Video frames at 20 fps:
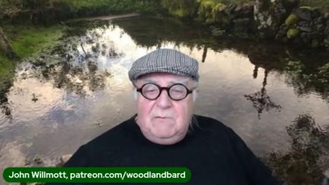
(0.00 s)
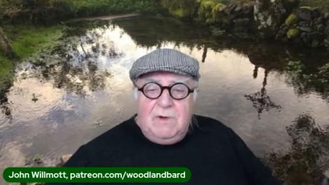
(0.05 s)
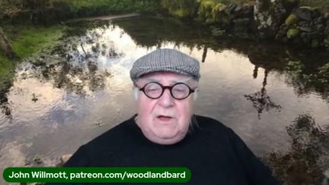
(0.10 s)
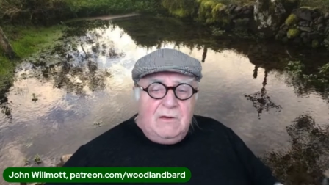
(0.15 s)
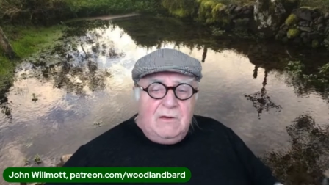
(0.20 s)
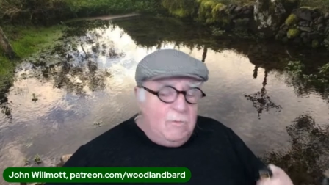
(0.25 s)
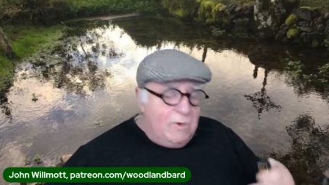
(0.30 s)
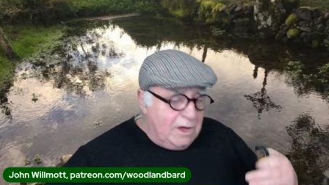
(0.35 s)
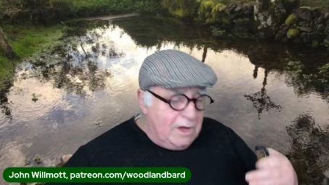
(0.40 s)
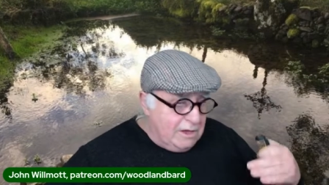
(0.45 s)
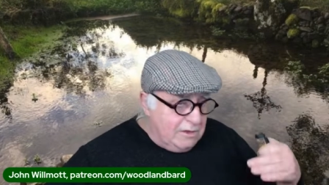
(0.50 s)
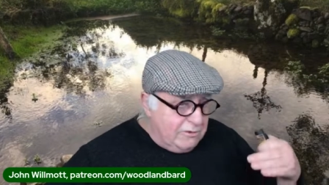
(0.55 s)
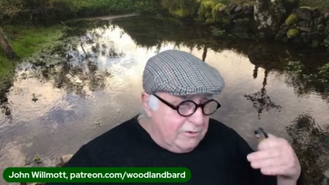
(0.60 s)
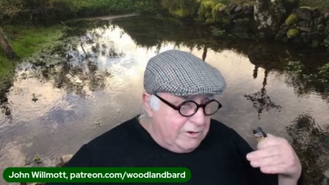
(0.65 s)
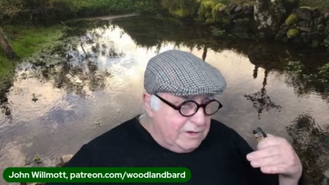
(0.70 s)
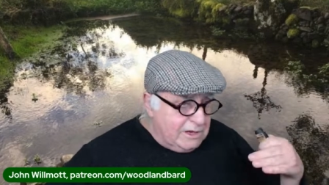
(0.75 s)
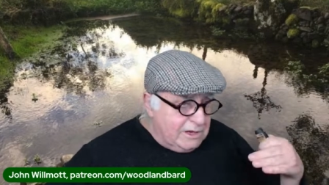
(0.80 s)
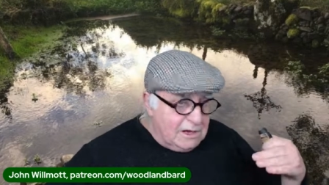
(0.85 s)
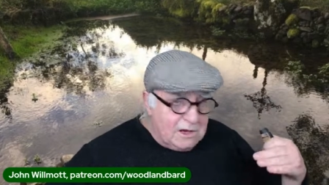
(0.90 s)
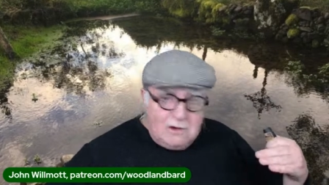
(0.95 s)
But we're going
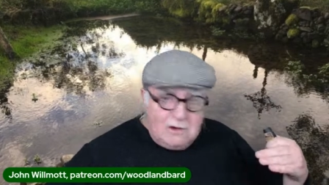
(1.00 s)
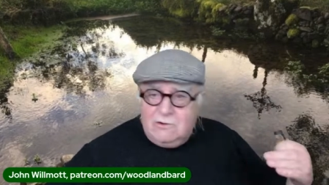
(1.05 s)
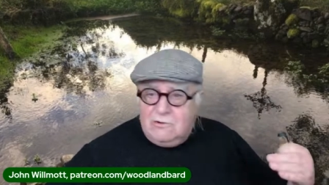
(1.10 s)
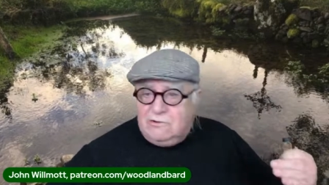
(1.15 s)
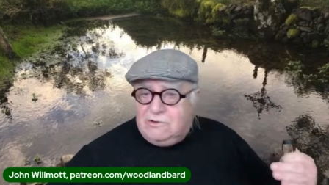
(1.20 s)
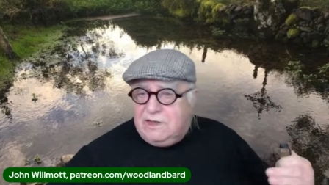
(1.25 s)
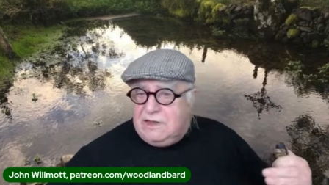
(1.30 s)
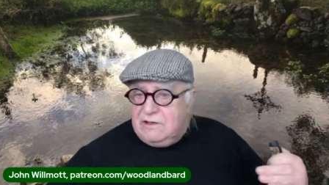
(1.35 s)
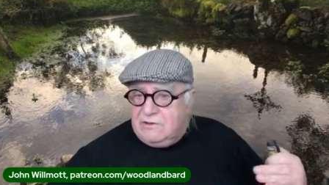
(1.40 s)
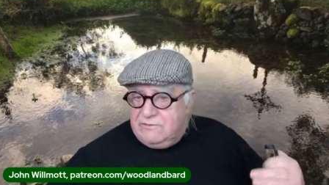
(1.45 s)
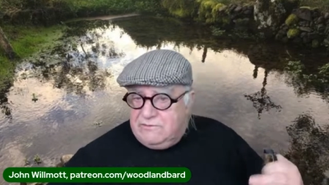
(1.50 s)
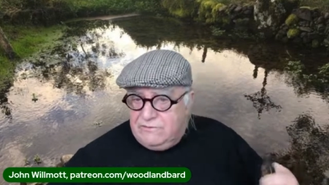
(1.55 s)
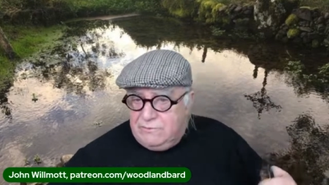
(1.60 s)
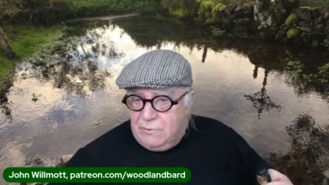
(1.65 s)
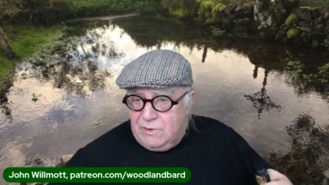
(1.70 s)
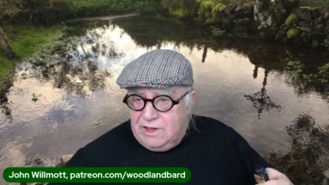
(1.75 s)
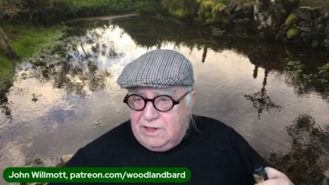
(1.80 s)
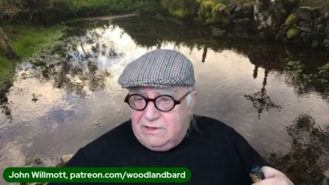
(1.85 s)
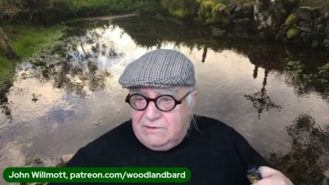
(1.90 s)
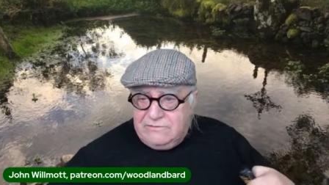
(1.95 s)
to include
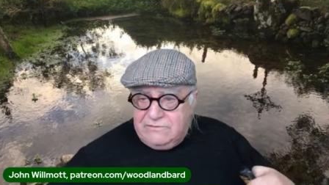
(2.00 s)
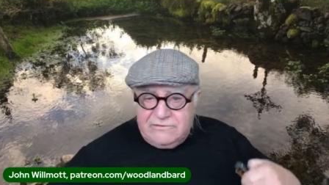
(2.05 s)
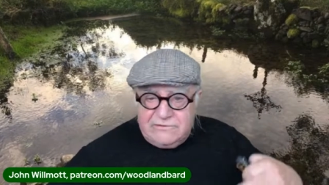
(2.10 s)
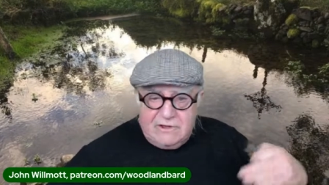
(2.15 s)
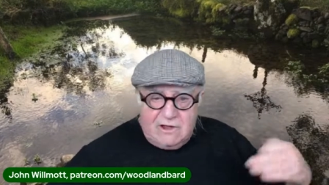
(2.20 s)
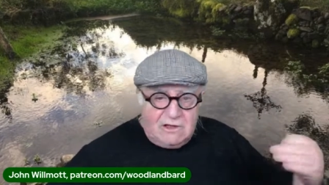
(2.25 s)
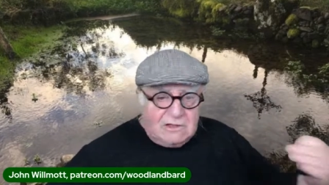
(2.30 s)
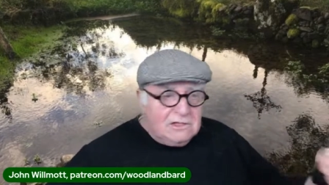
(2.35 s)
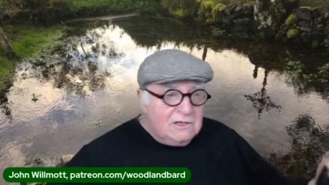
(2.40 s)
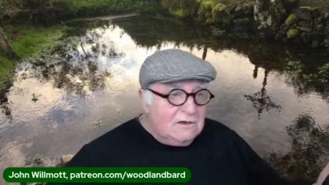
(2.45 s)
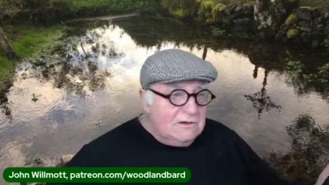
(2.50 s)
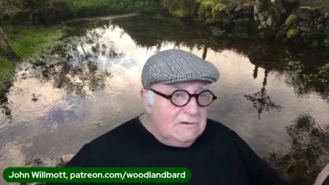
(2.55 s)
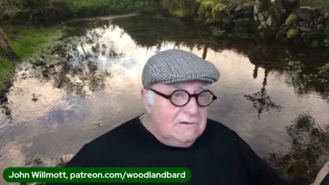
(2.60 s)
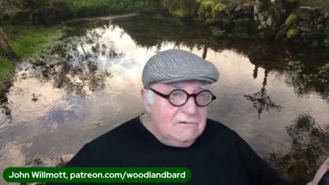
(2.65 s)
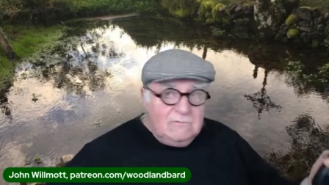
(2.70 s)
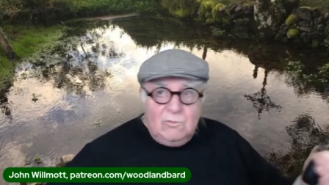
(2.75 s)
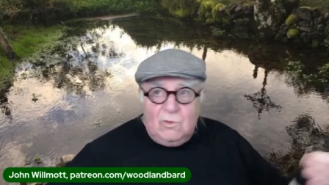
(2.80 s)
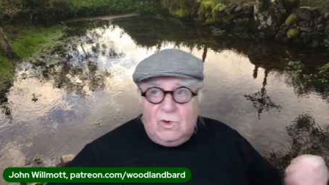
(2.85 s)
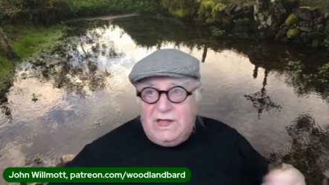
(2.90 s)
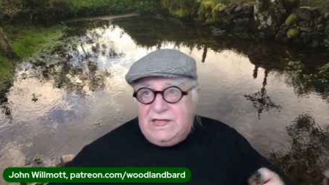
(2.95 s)
elsewhere,
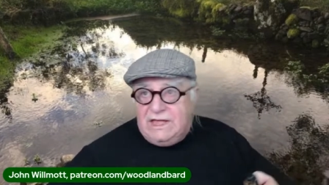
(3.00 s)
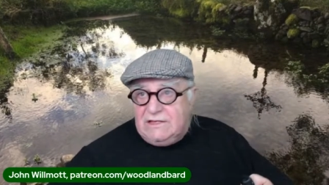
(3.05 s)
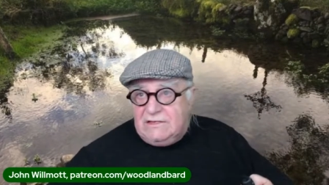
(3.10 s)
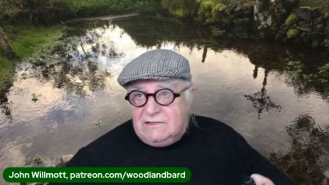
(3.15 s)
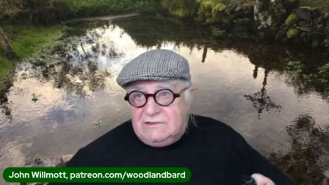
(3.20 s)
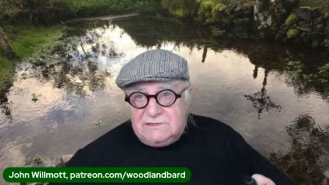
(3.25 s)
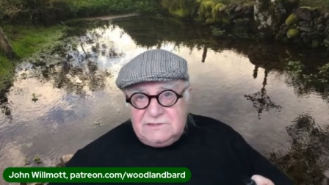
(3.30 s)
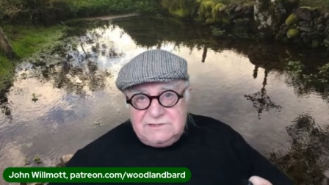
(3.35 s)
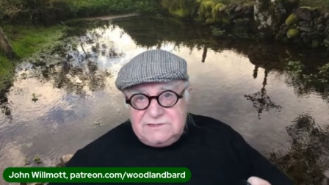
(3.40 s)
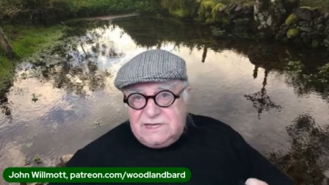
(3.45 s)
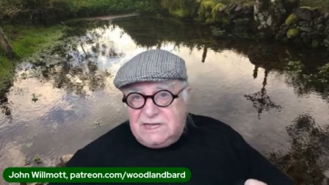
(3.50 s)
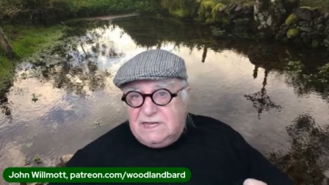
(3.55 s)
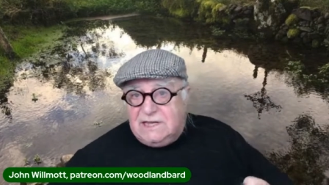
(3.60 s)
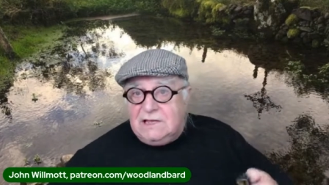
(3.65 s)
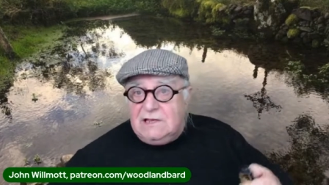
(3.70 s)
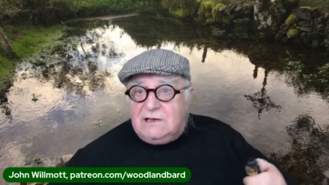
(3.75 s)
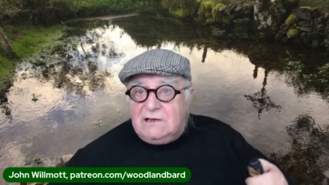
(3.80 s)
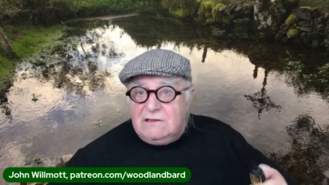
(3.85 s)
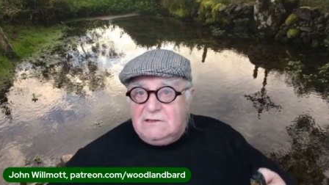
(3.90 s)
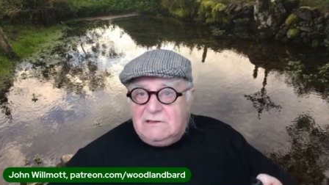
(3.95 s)
Scotland, Wales,
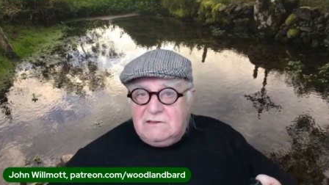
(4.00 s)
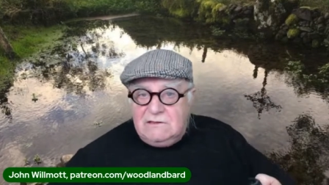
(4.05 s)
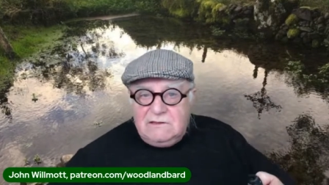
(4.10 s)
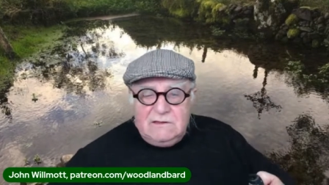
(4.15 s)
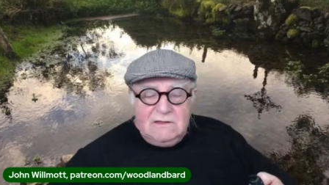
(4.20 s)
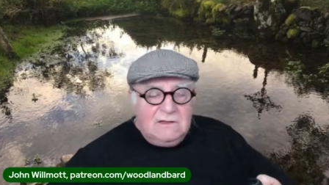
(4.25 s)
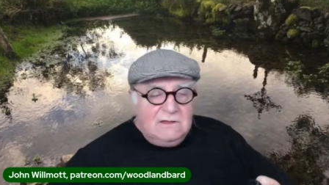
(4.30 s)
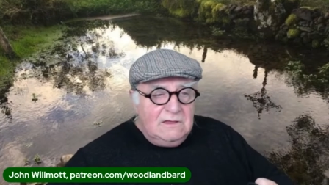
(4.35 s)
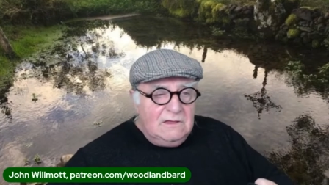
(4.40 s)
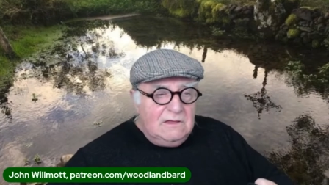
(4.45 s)
England,